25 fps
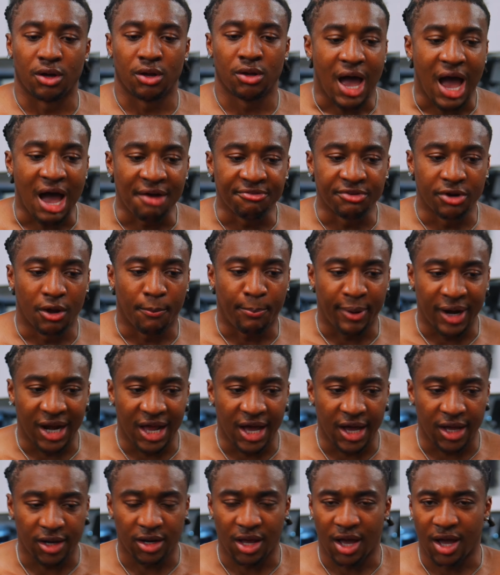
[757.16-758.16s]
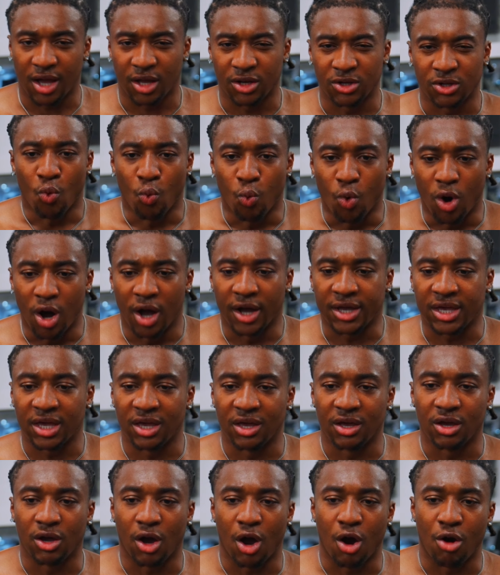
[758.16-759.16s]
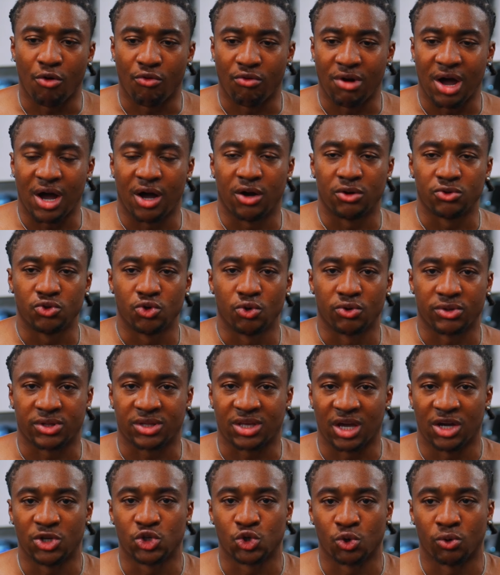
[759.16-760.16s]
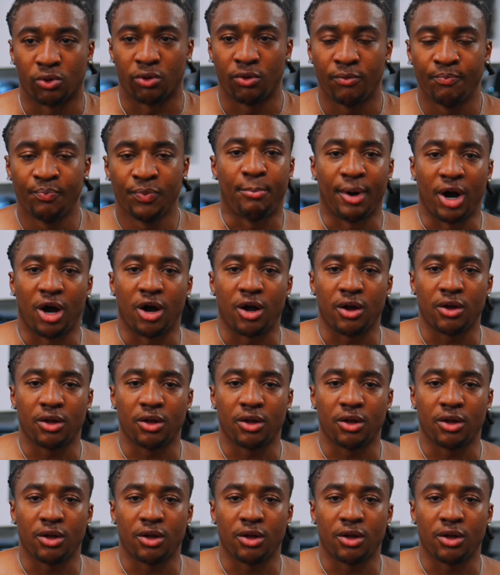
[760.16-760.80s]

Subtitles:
having a plan and working around your schedule. But